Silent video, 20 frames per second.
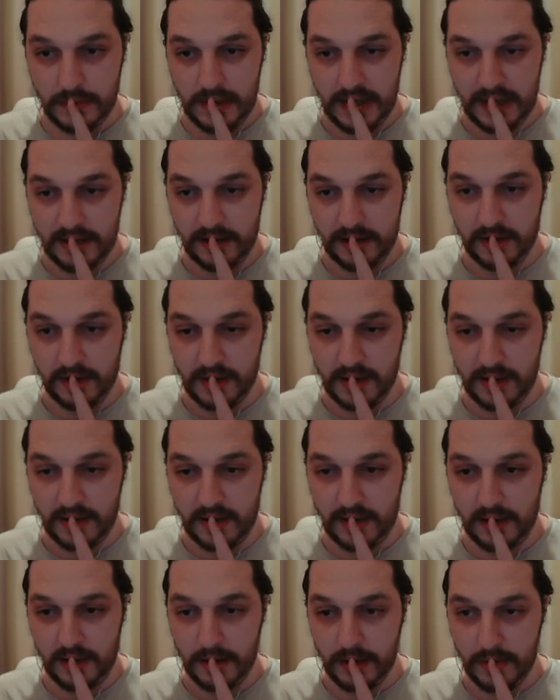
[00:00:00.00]
as you can
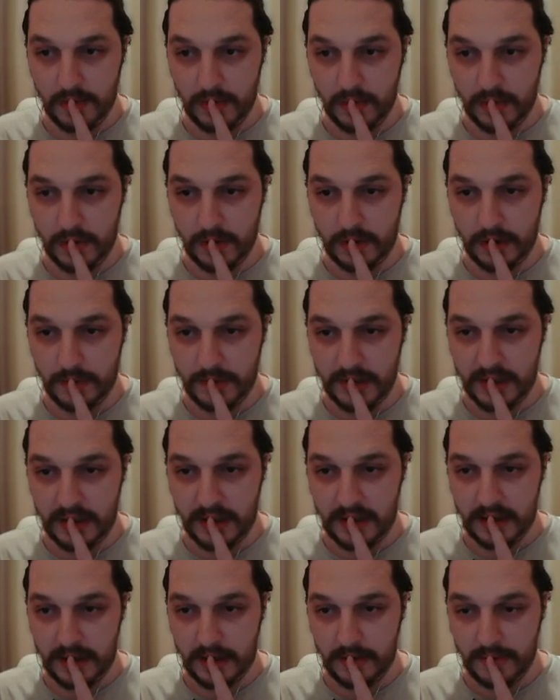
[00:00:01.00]
see, all your
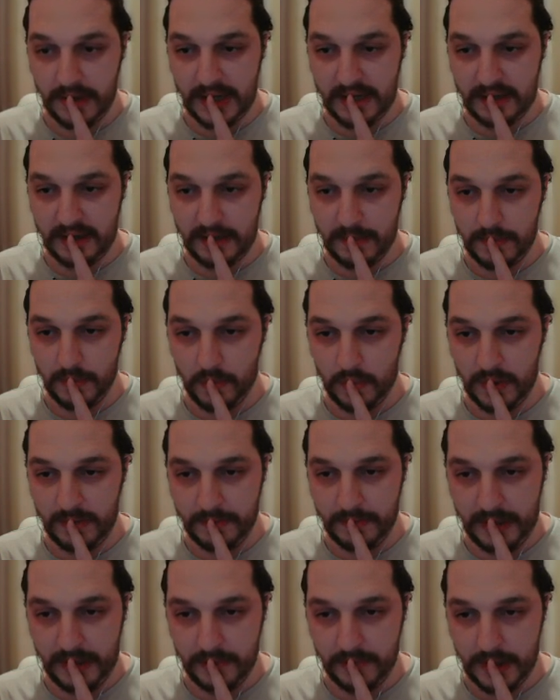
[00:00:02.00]
comments are here. I react to them
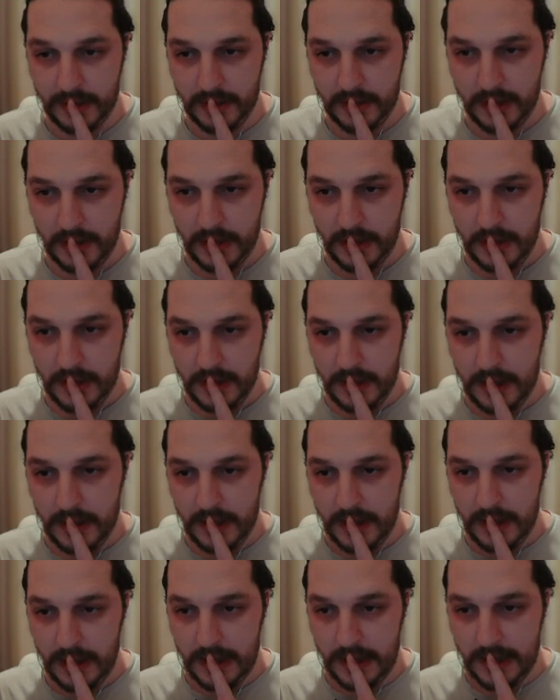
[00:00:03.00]
one by one.
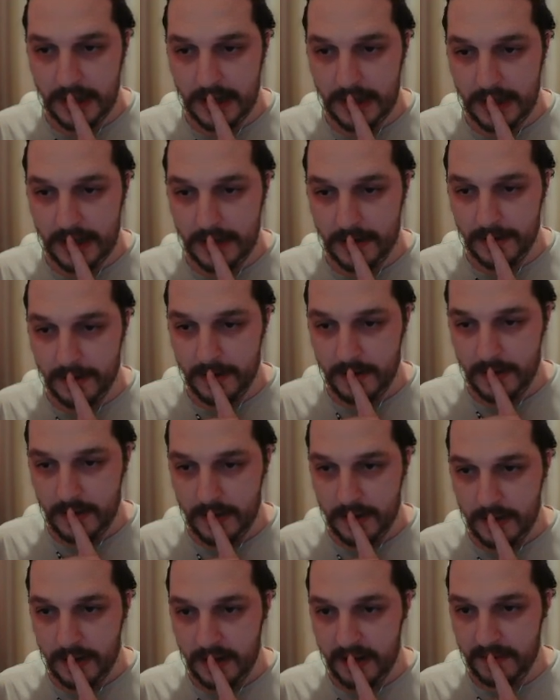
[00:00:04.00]
I
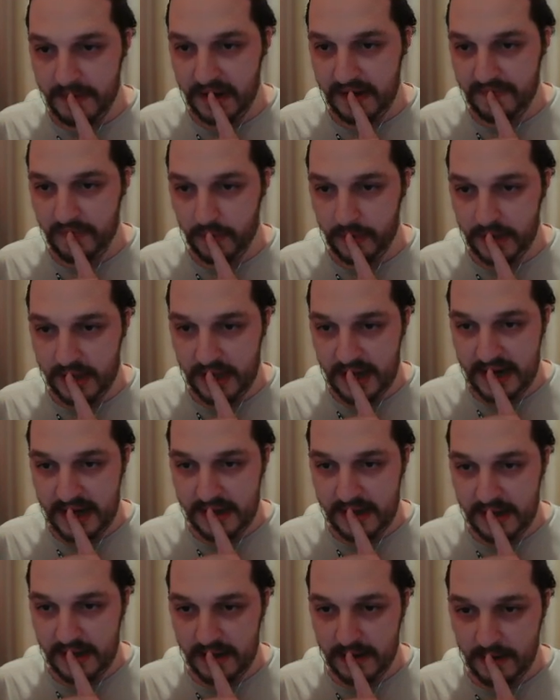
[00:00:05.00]
believe it was
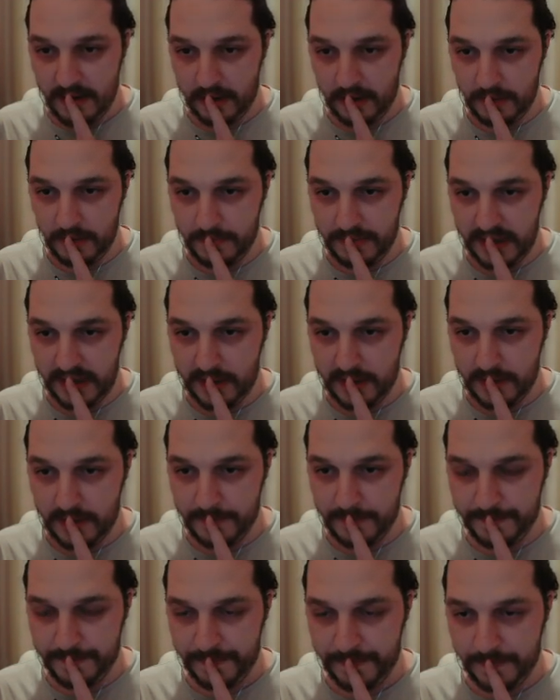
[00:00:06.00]
Annie, God bless her.